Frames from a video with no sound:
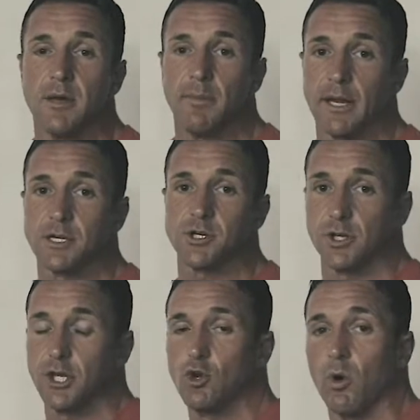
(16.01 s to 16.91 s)
making sure
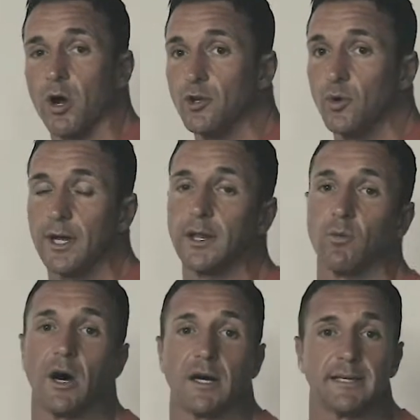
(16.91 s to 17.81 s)
that you are doing the
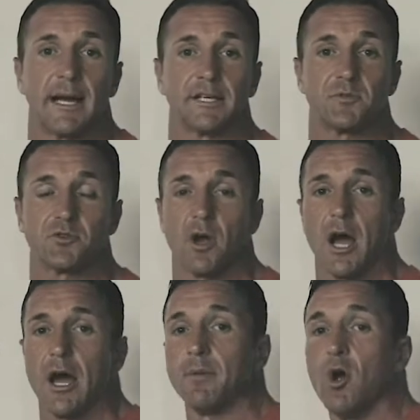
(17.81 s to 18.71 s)
WODs as
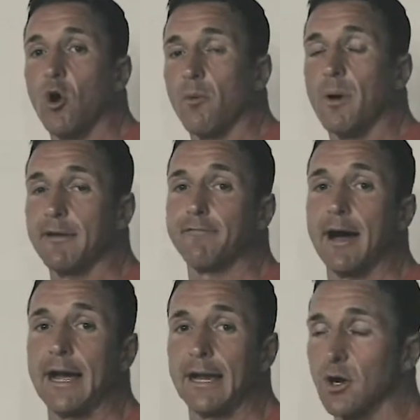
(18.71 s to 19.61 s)
prescribed or
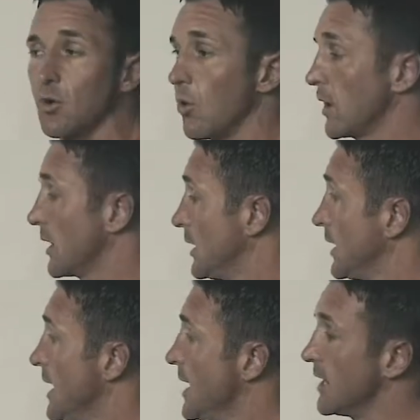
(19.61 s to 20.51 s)
modifying accordingly,
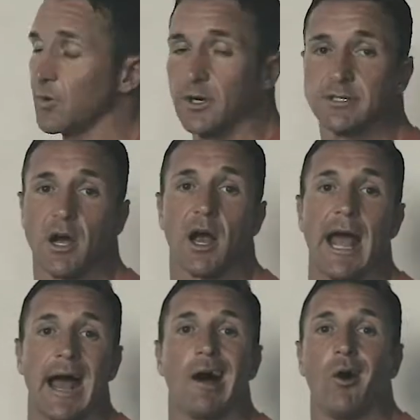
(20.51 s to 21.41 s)
as well as our
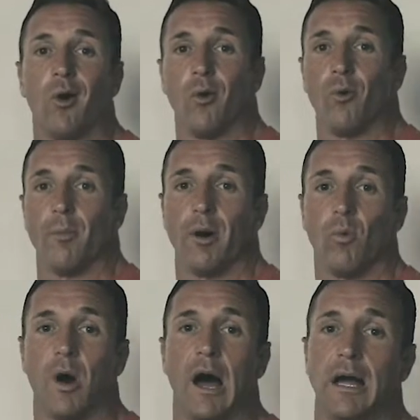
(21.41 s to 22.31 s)
at-home
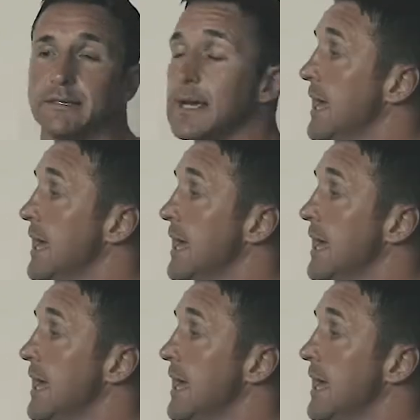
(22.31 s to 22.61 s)
WODs.